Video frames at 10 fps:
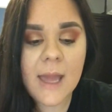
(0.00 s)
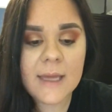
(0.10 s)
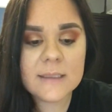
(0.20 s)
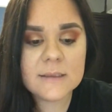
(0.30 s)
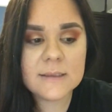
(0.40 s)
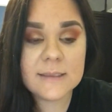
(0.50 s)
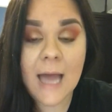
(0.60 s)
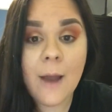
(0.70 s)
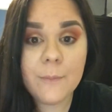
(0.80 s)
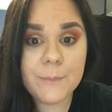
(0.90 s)
And
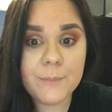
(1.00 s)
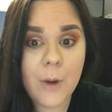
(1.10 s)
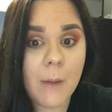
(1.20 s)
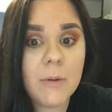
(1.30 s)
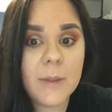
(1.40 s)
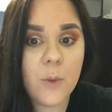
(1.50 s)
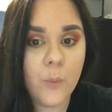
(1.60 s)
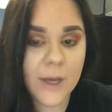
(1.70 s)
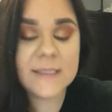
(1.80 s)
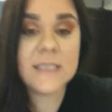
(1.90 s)
that probably
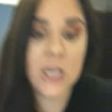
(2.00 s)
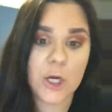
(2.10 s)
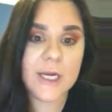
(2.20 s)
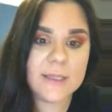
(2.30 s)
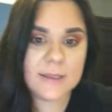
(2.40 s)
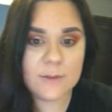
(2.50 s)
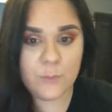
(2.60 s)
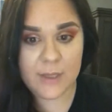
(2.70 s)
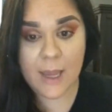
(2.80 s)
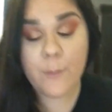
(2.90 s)
was urine
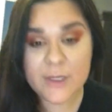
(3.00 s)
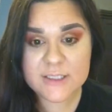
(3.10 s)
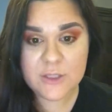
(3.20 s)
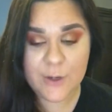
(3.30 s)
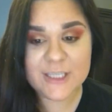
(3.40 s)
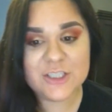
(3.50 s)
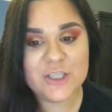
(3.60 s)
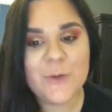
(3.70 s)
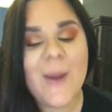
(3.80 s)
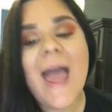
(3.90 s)
when I went to the
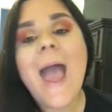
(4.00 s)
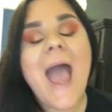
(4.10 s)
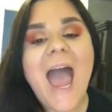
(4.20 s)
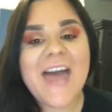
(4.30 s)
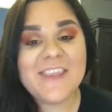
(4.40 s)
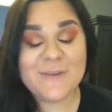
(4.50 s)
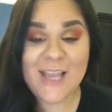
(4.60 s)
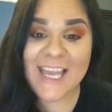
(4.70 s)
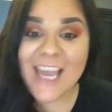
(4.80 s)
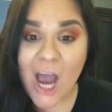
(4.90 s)
restroom. And then
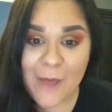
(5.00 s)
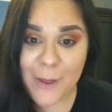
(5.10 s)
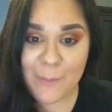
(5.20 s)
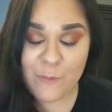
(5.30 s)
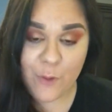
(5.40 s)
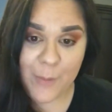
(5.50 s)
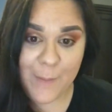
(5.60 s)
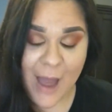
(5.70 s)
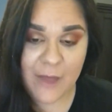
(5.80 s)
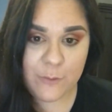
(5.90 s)
I got up from the
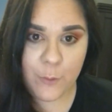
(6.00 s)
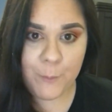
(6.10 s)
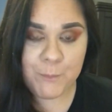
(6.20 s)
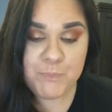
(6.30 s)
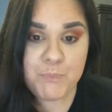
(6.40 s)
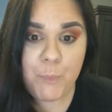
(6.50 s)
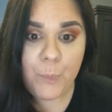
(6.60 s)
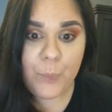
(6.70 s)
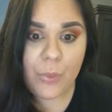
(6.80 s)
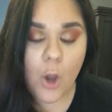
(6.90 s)
bathroom,
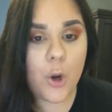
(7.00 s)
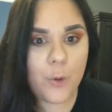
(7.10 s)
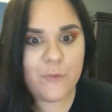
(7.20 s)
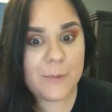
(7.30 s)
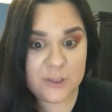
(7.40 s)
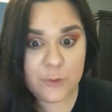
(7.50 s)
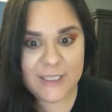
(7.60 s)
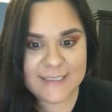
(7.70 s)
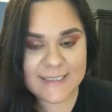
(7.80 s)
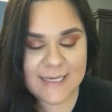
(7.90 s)
or from the
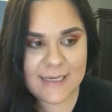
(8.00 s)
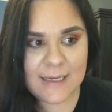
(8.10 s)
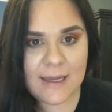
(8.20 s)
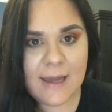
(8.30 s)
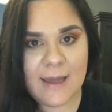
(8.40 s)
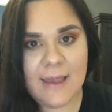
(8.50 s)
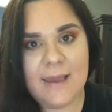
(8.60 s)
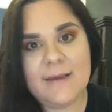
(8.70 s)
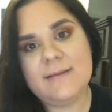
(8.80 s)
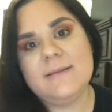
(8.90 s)
toilet seat,
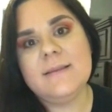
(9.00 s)
I